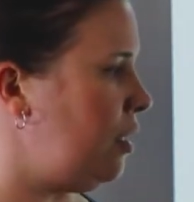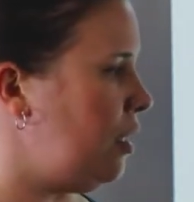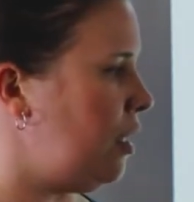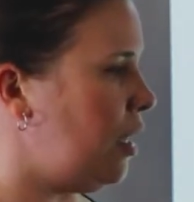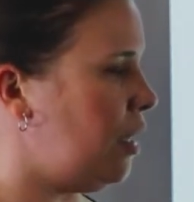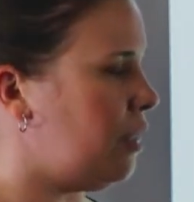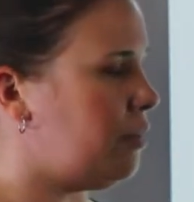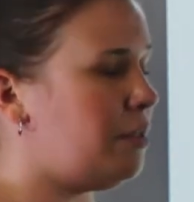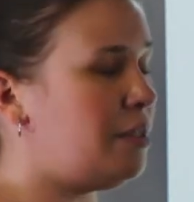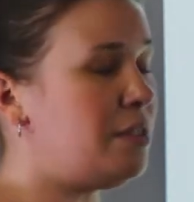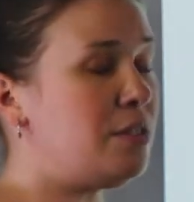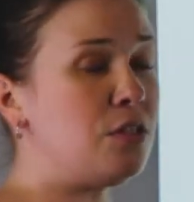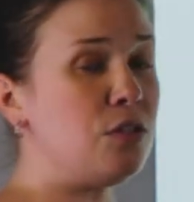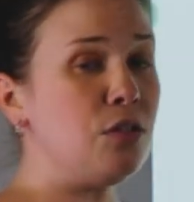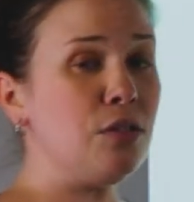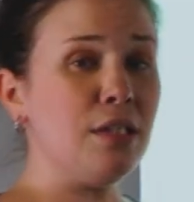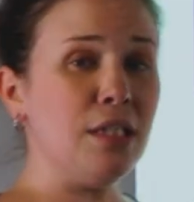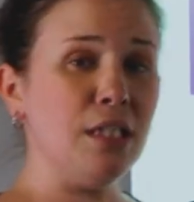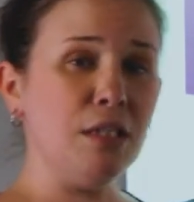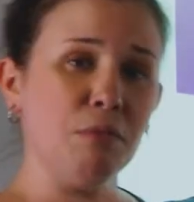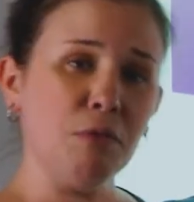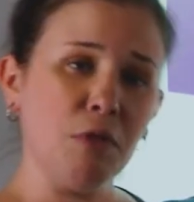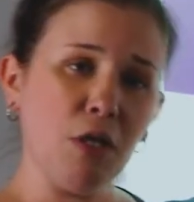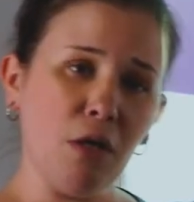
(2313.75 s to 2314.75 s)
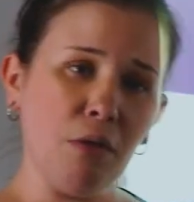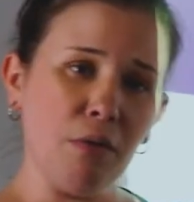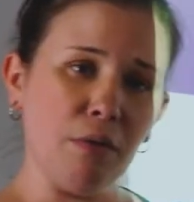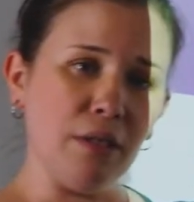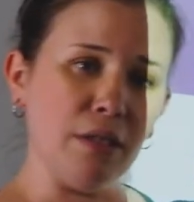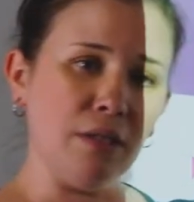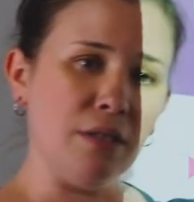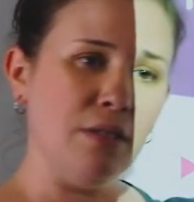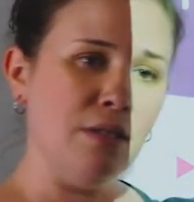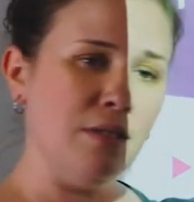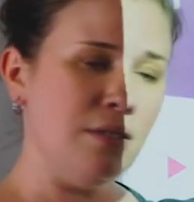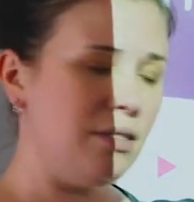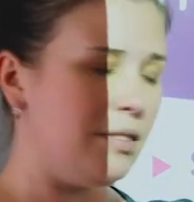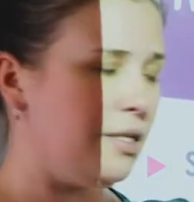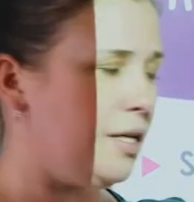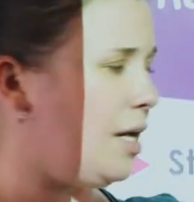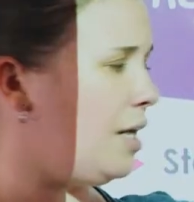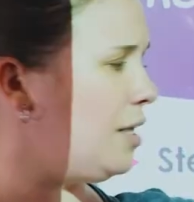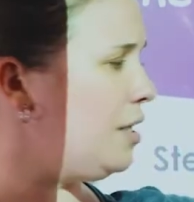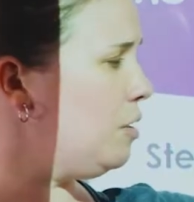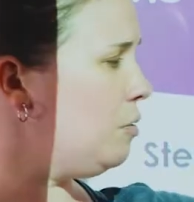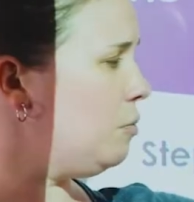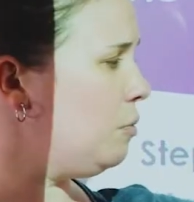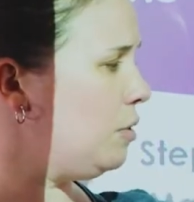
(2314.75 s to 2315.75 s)
And this could keep going. Say
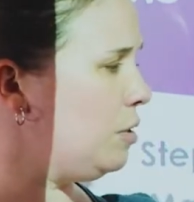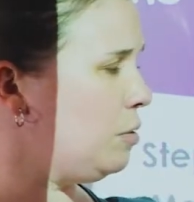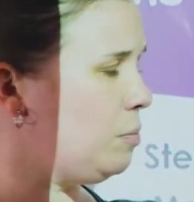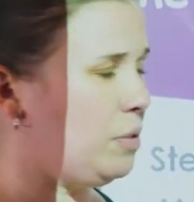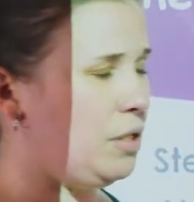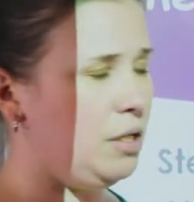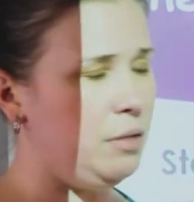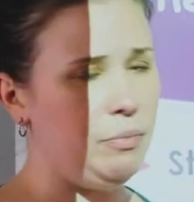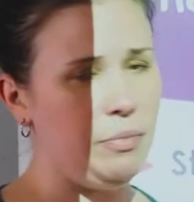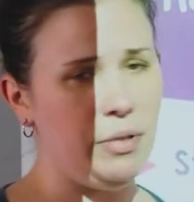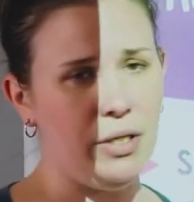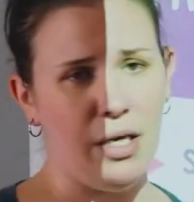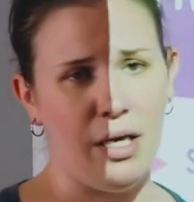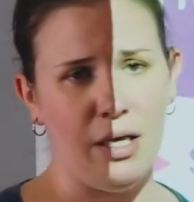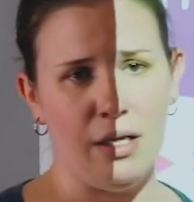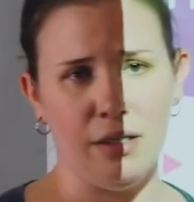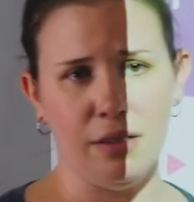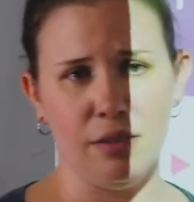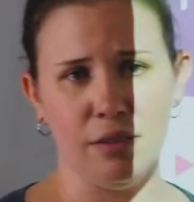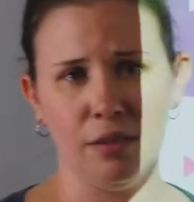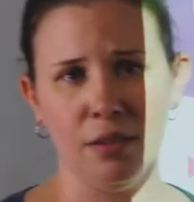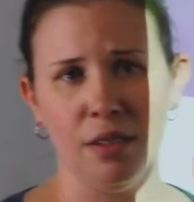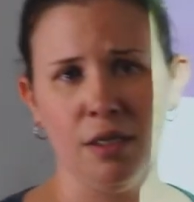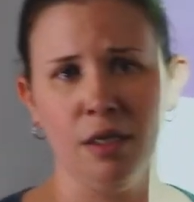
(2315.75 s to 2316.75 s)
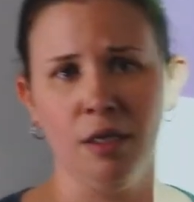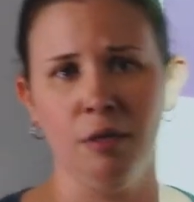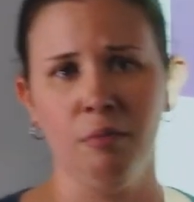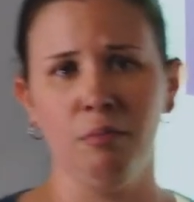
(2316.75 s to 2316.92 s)
I didn't want to be in bananas.